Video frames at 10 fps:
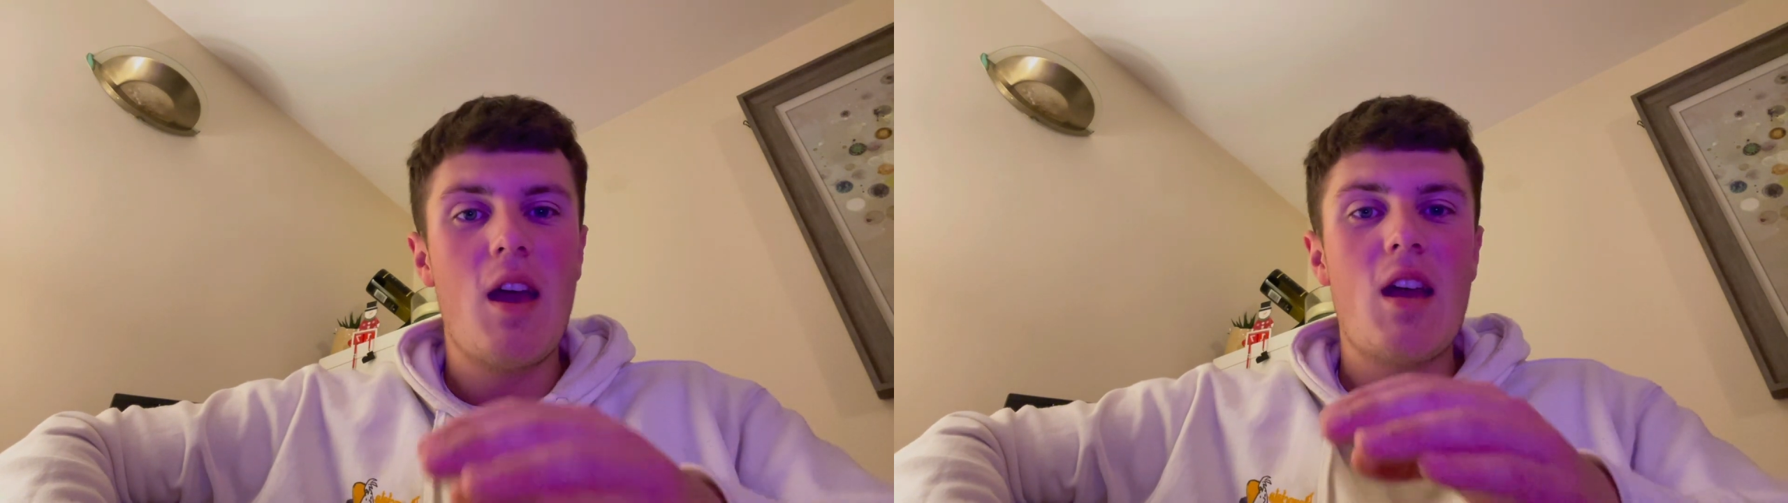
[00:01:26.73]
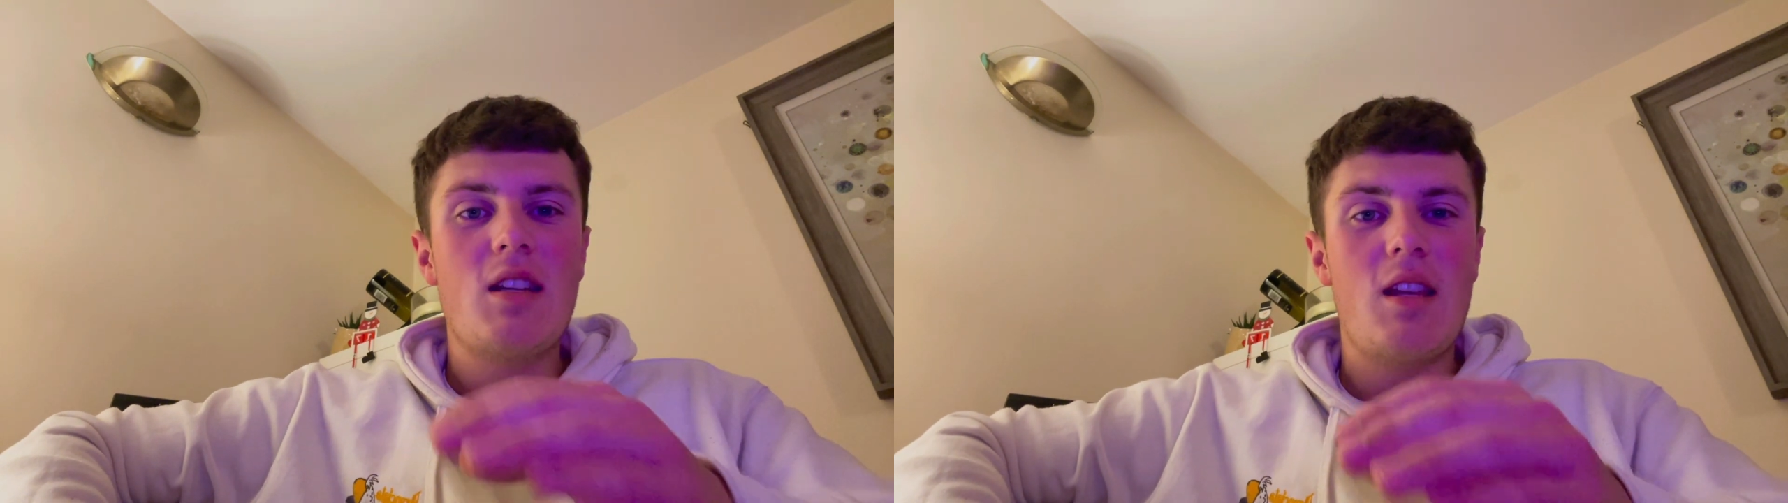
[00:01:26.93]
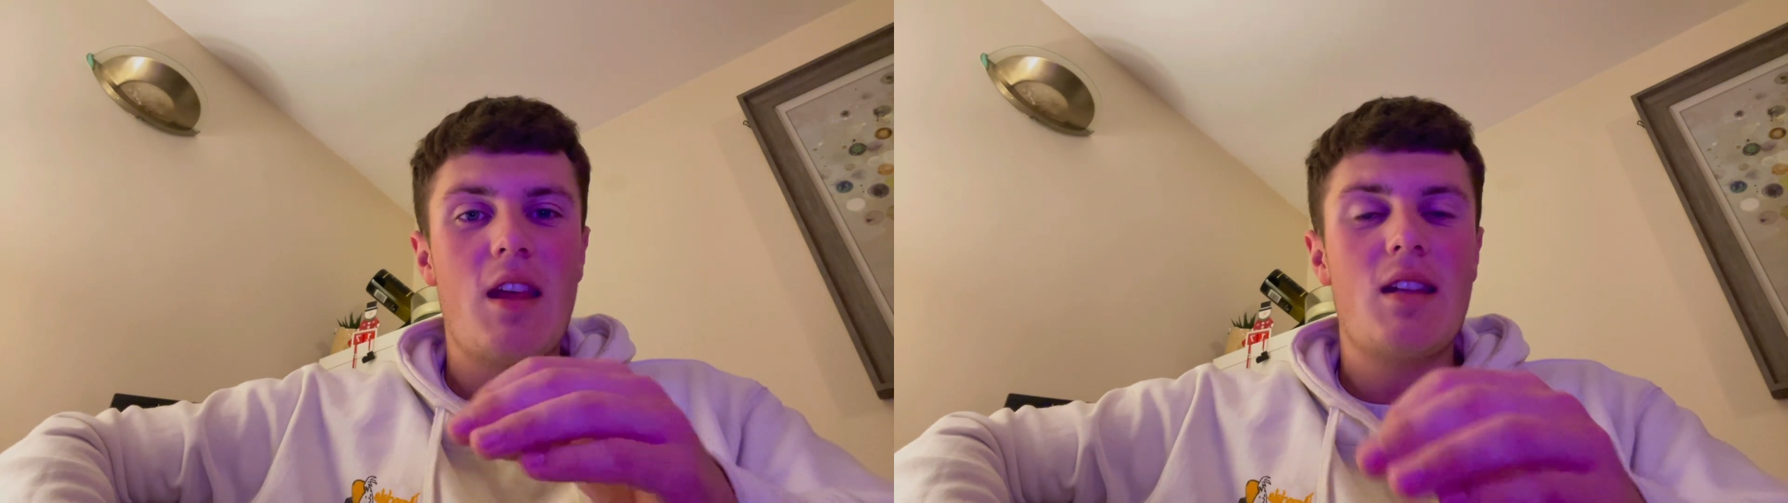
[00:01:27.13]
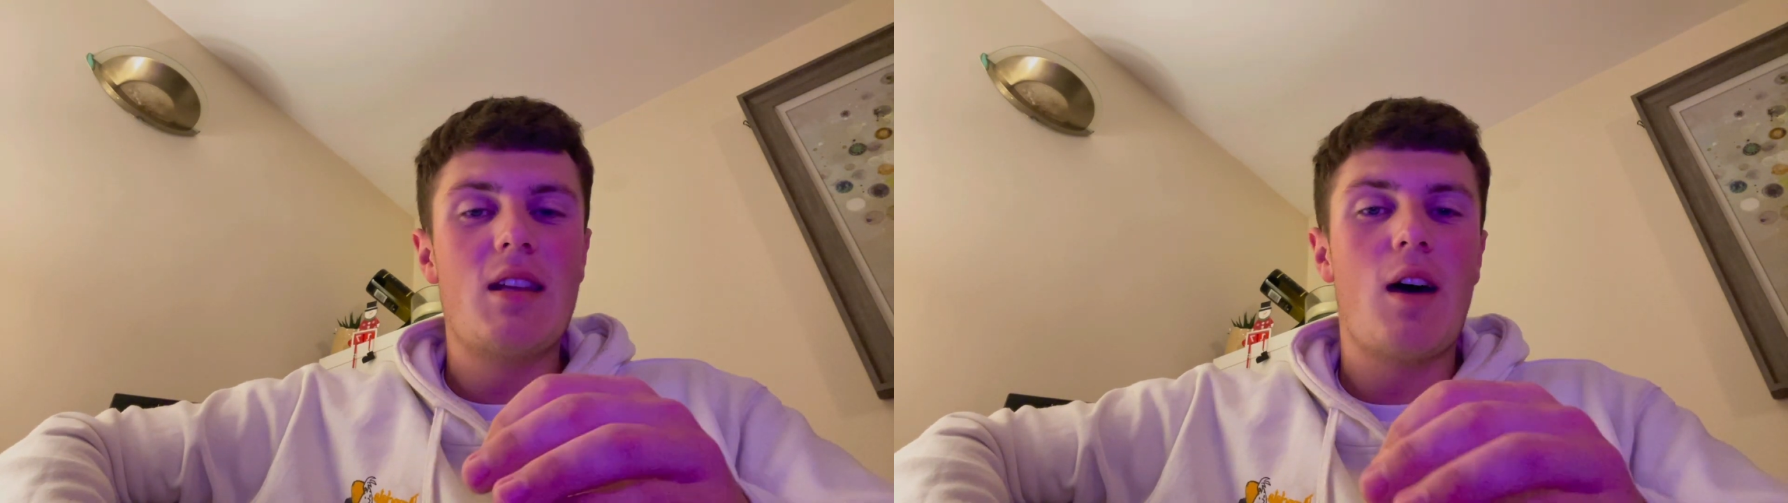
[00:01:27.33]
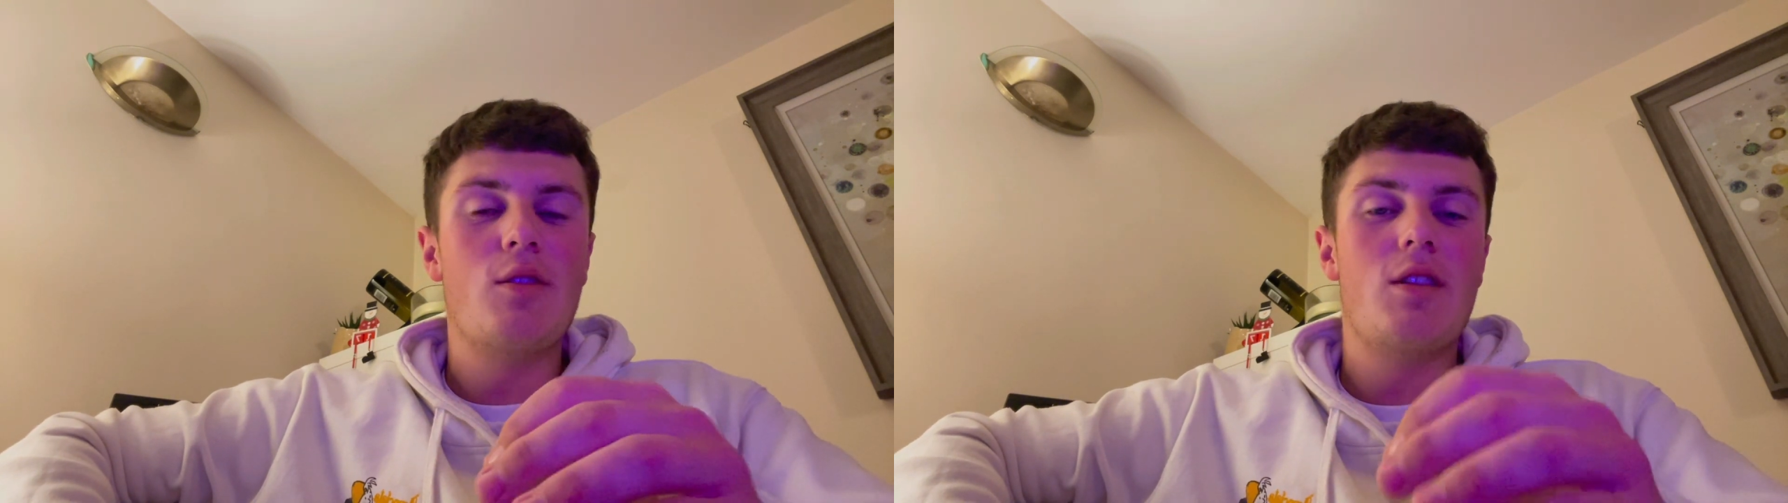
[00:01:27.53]
she then
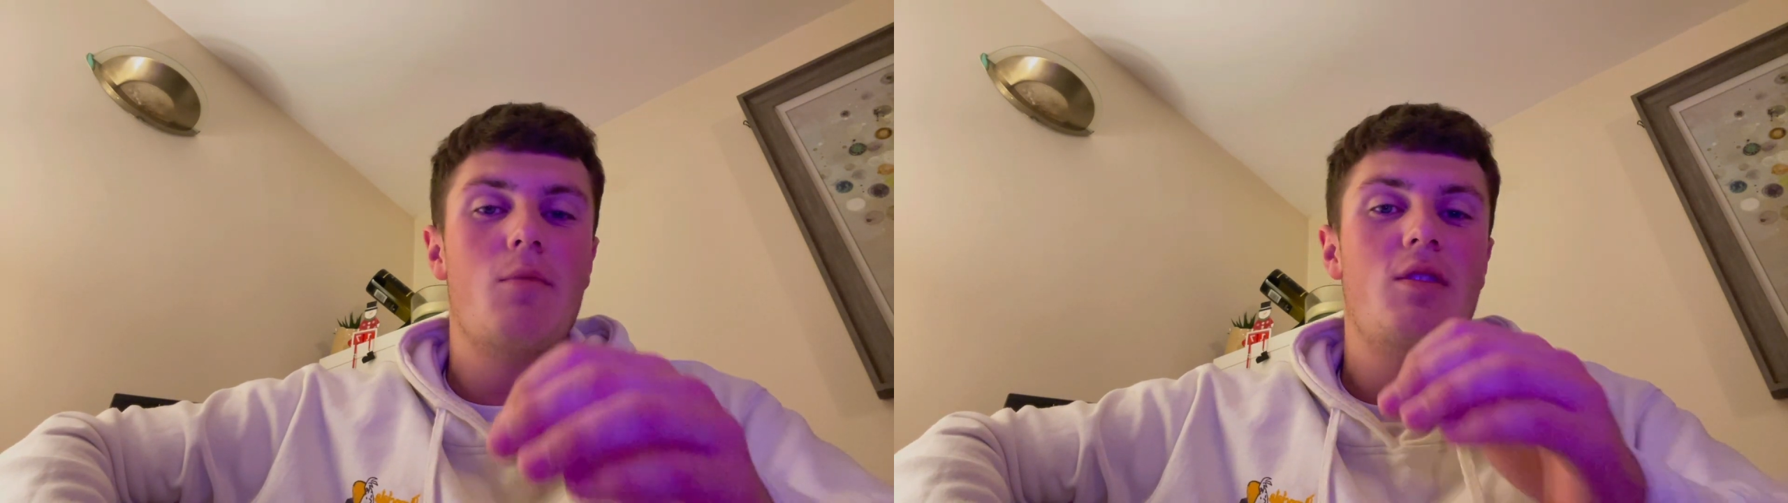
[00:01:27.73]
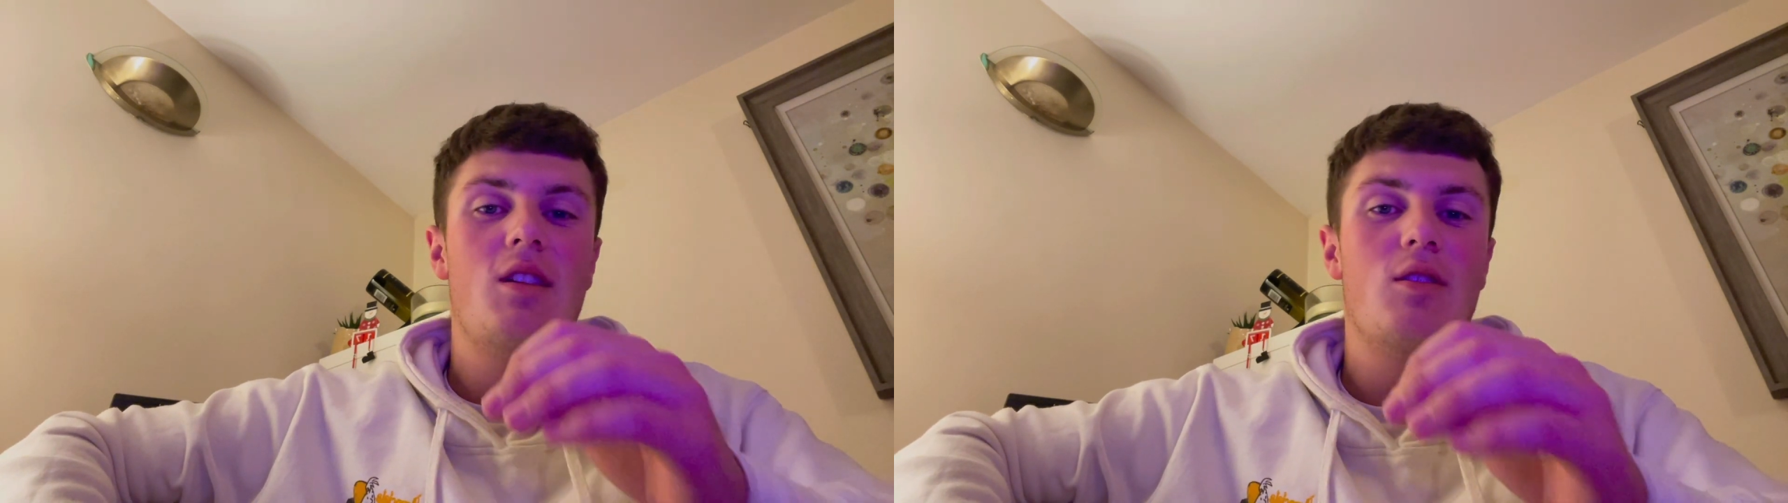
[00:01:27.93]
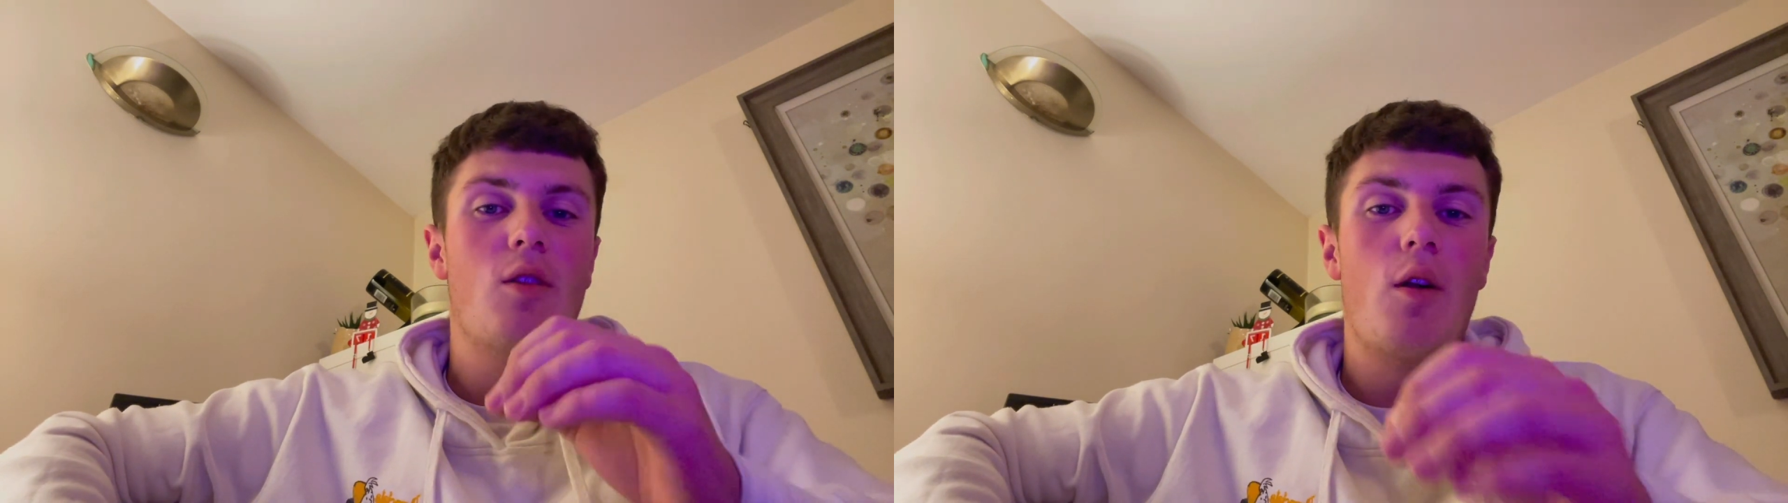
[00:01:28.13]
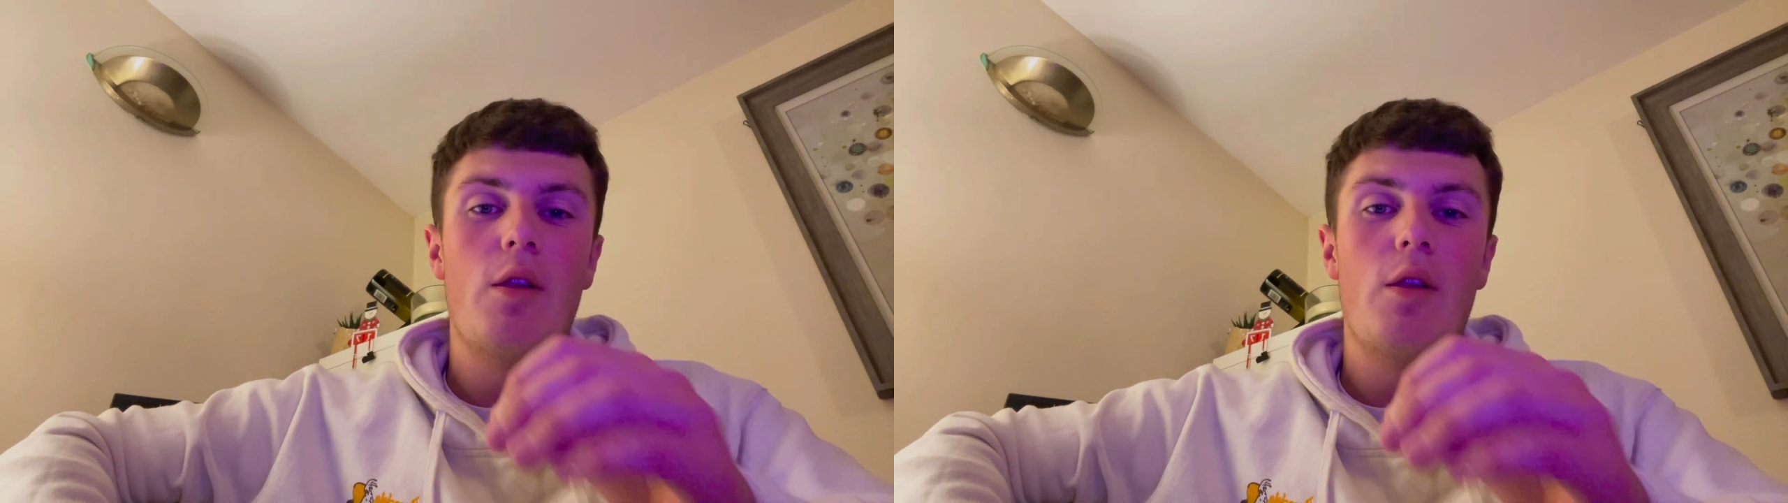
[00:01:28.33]
tells him she's not